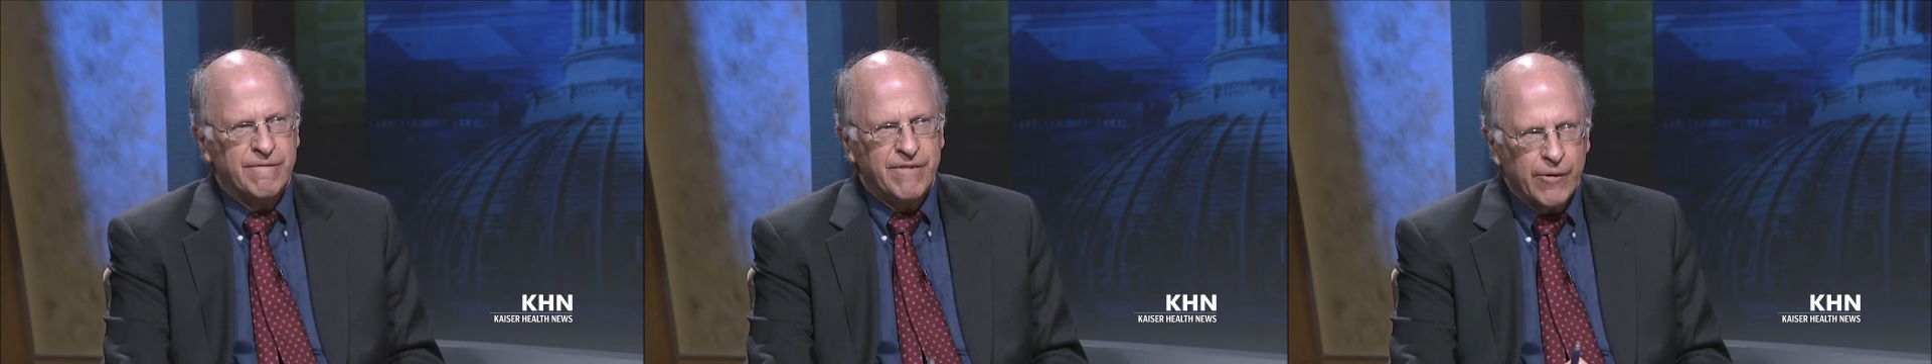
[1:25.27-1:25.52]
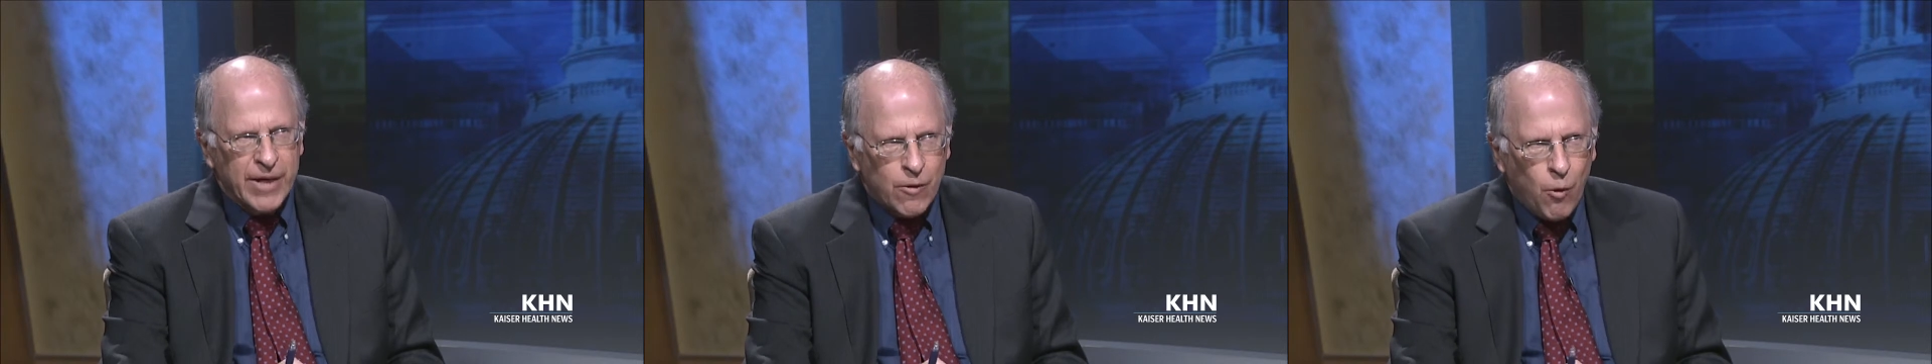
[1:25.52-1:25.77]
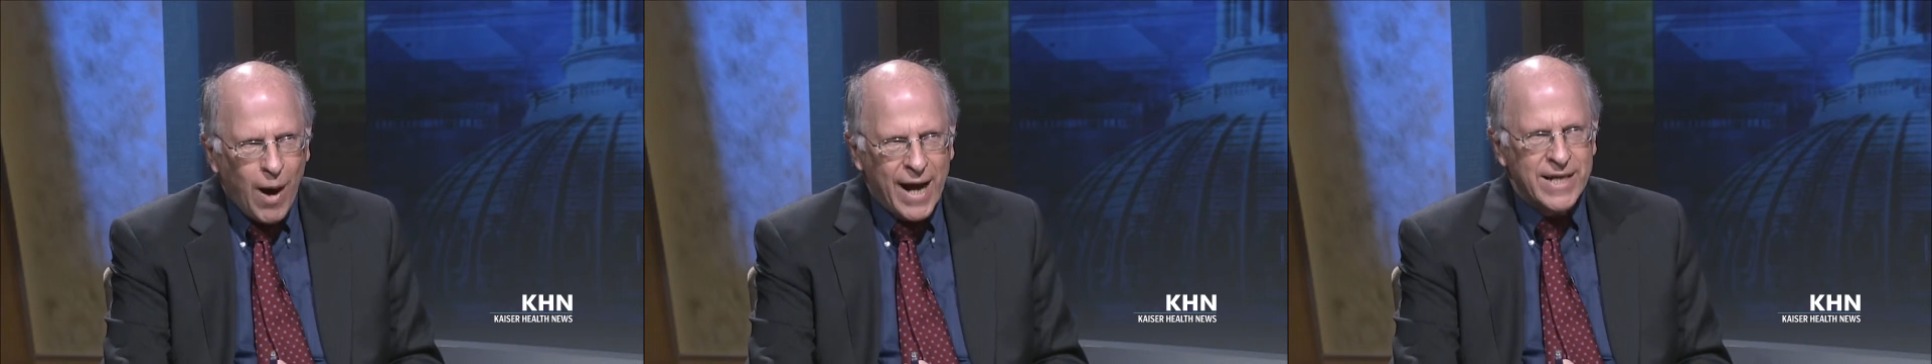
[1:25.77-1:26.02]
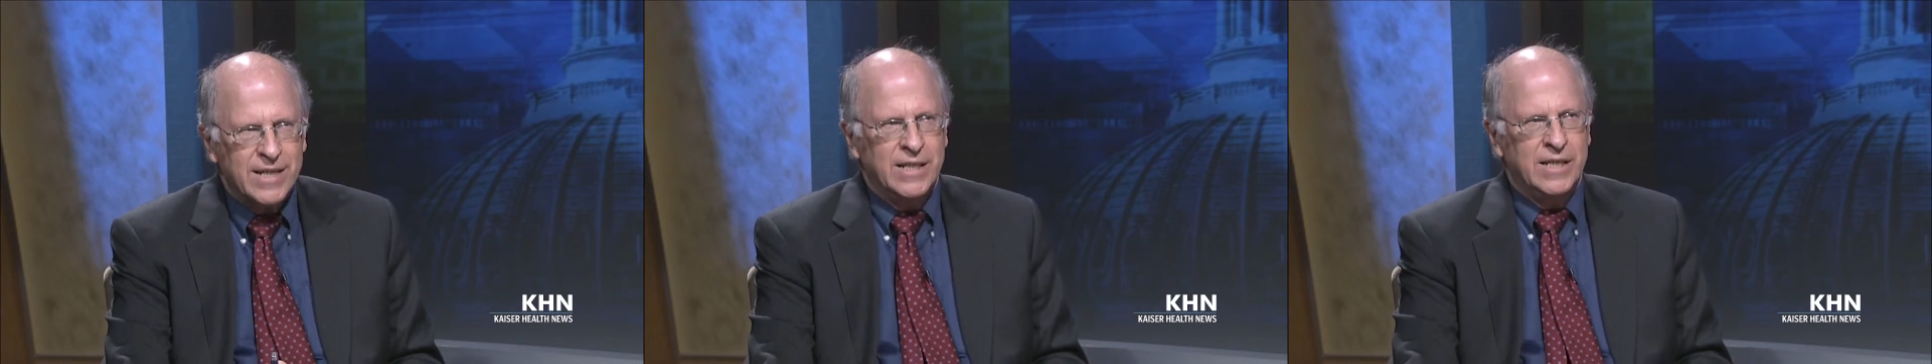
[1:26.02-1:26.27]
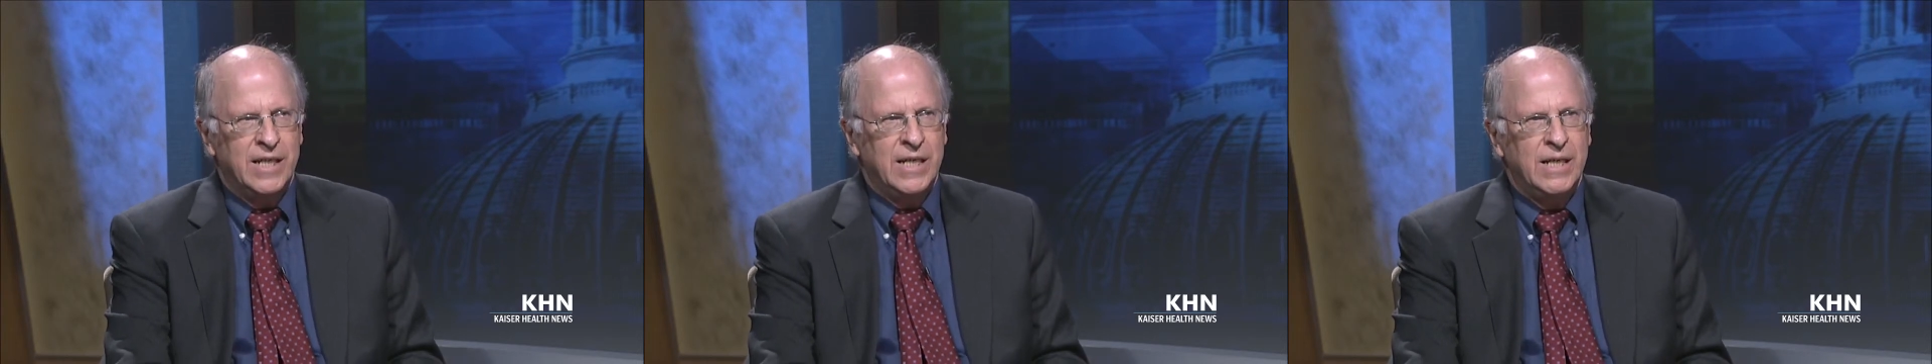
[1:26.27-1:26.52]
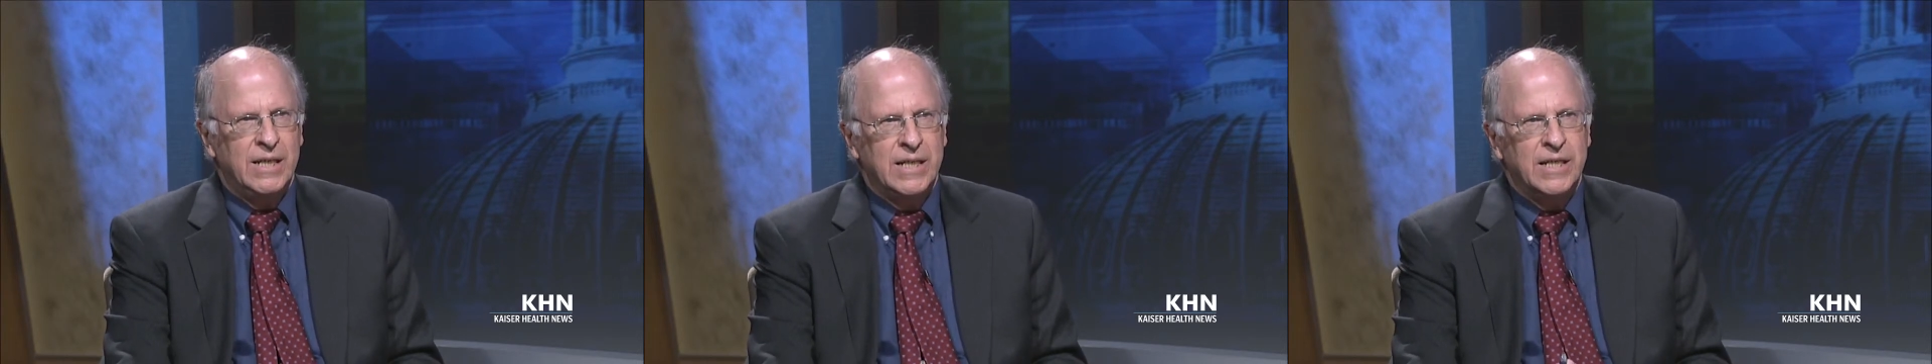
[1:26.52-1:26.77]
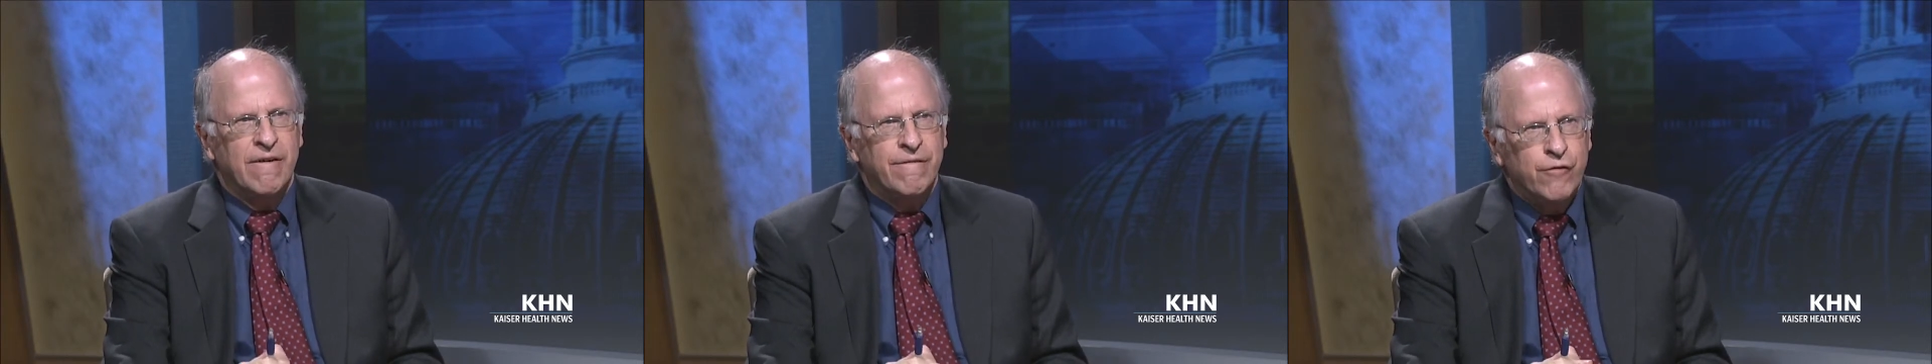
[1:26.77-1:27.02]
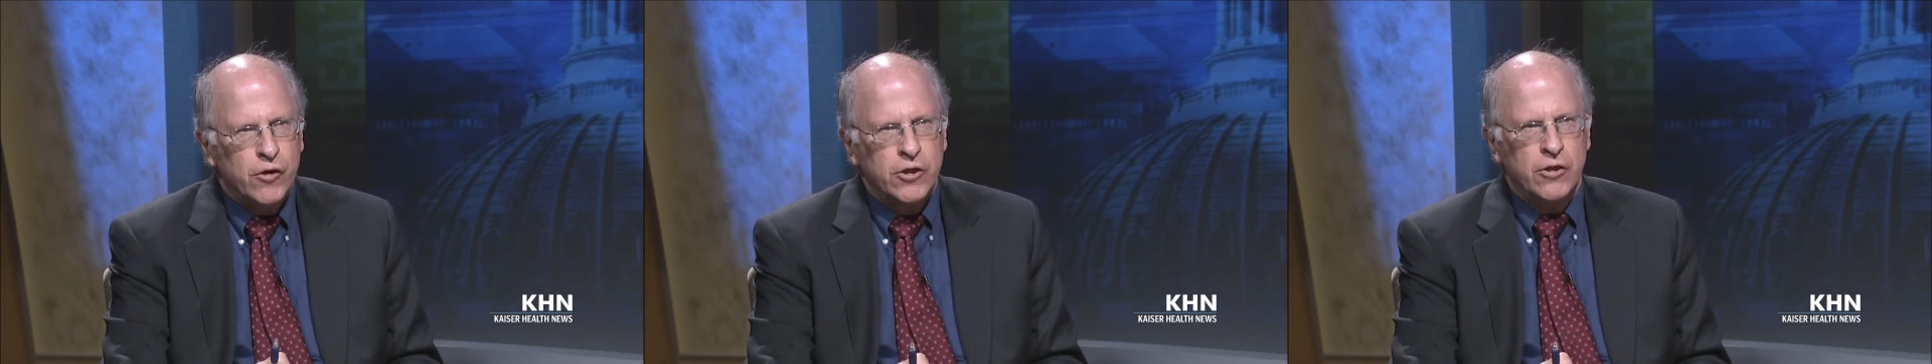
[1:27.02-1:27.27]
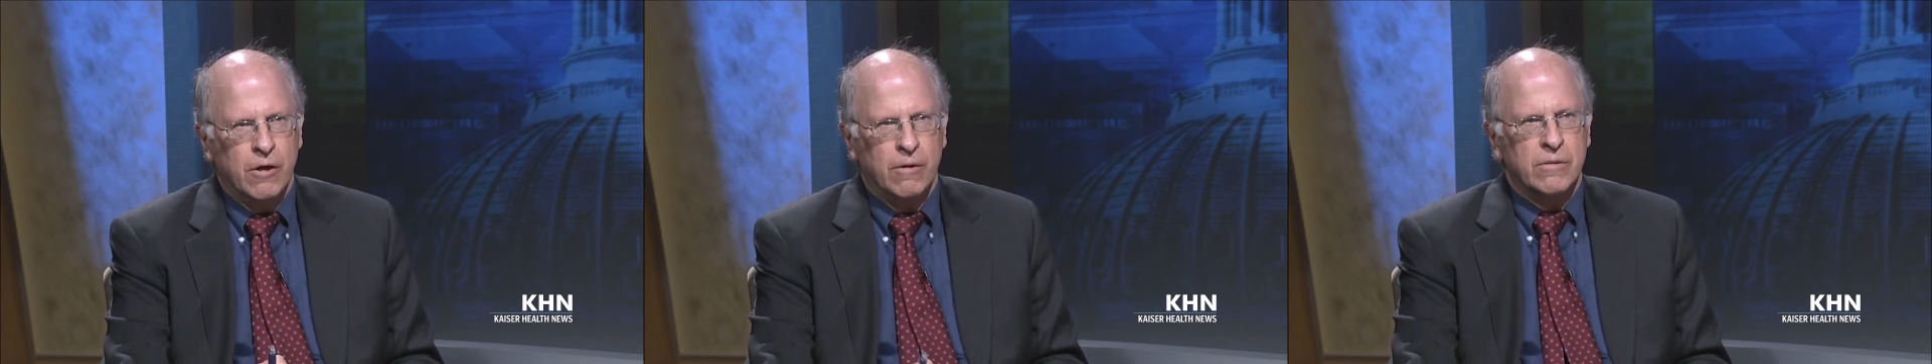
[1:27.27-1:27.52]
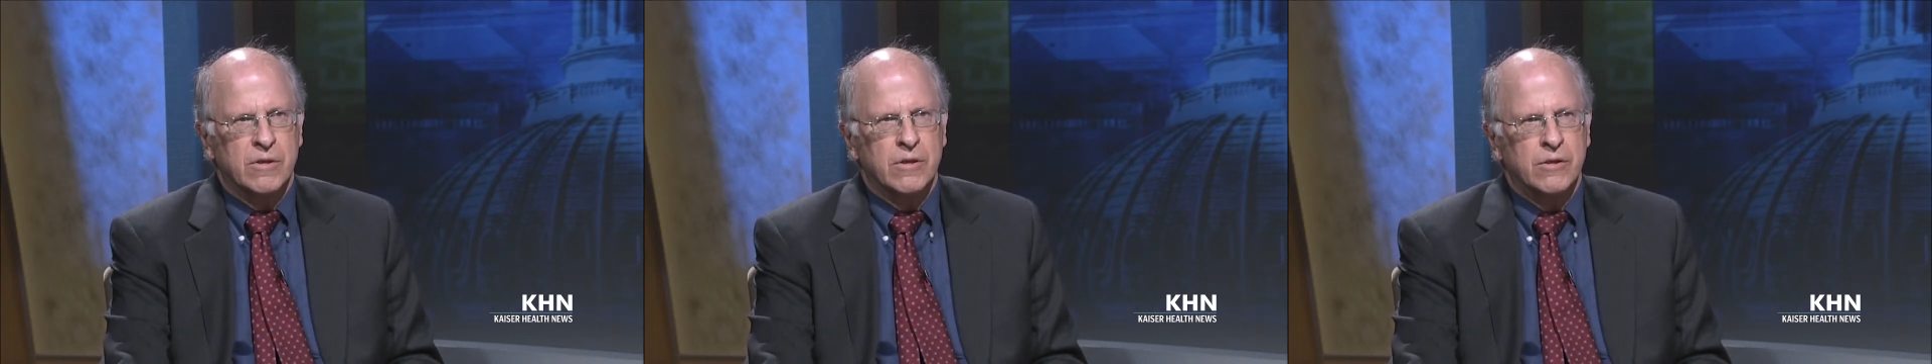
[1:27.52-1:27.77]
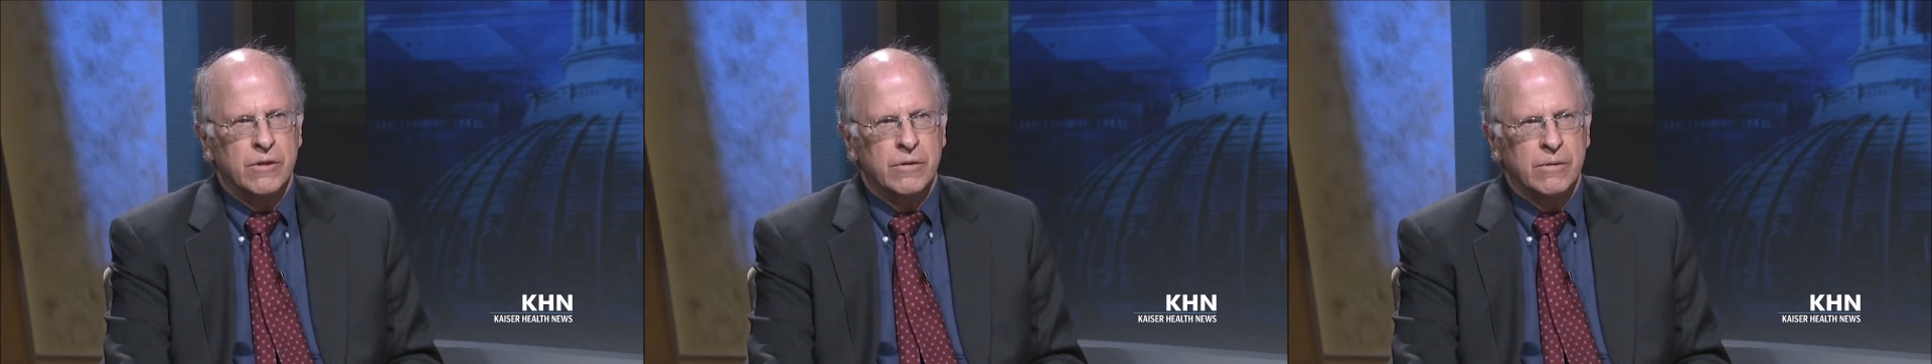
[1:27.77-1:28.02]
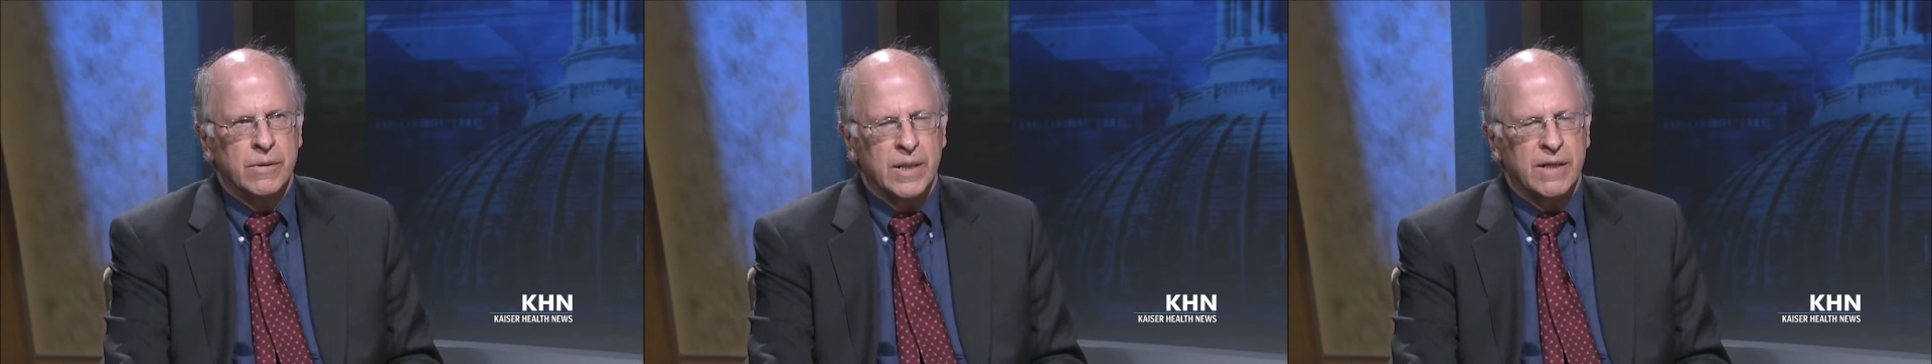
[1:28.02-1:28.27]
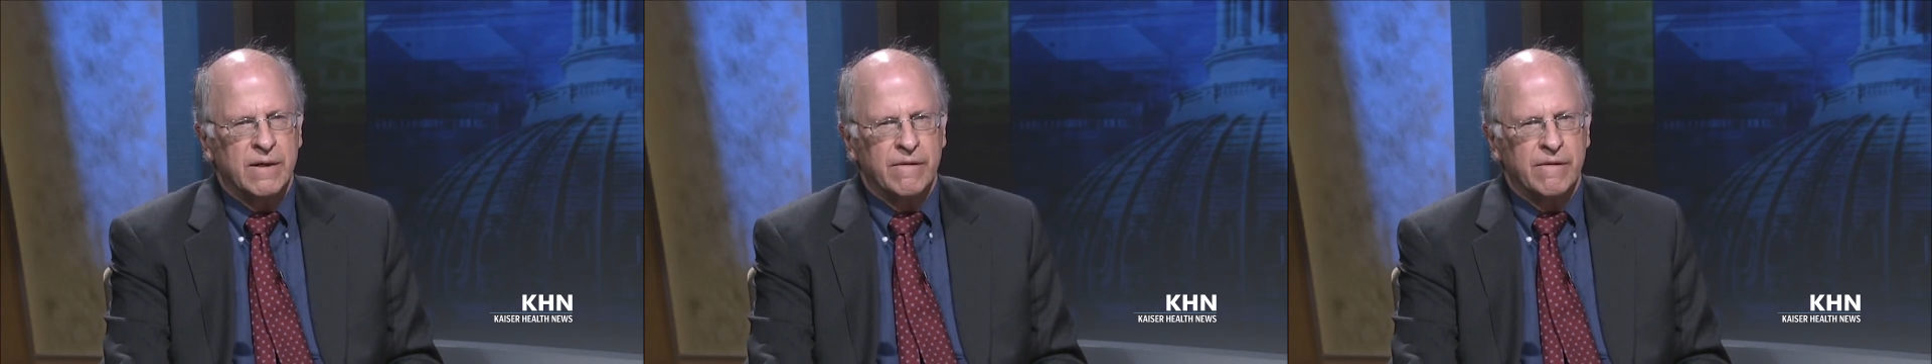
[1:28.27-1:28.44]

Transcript: very quietly, in a footnote to uh,